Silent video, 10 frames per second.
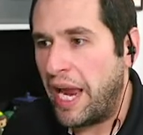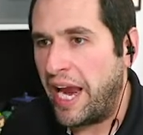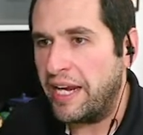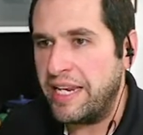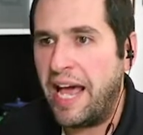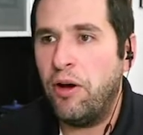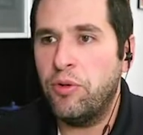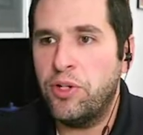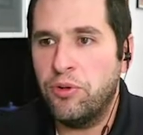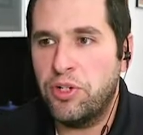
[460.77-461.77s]
And now
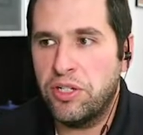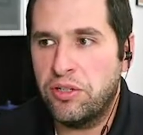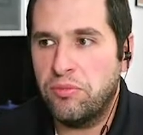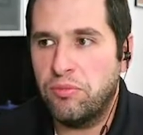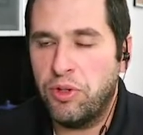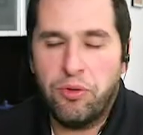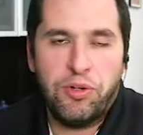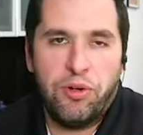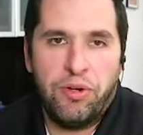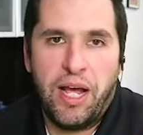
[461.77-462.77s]
you're just you're
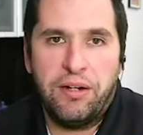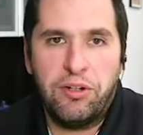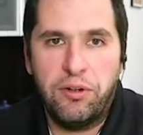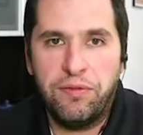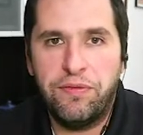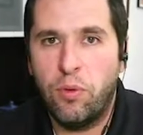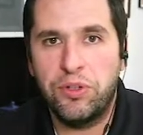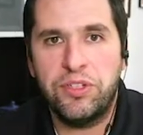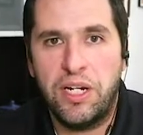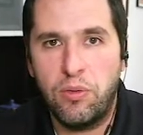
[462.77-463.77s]
you're not going to
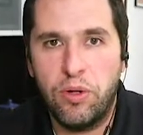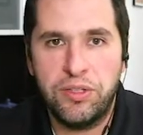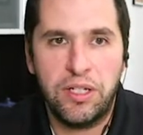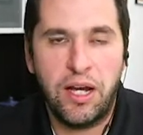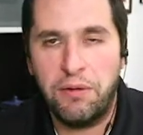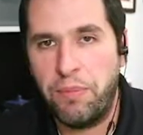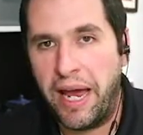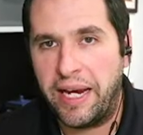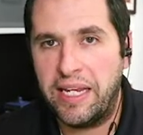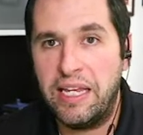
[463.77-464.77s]
force anyone to cut back,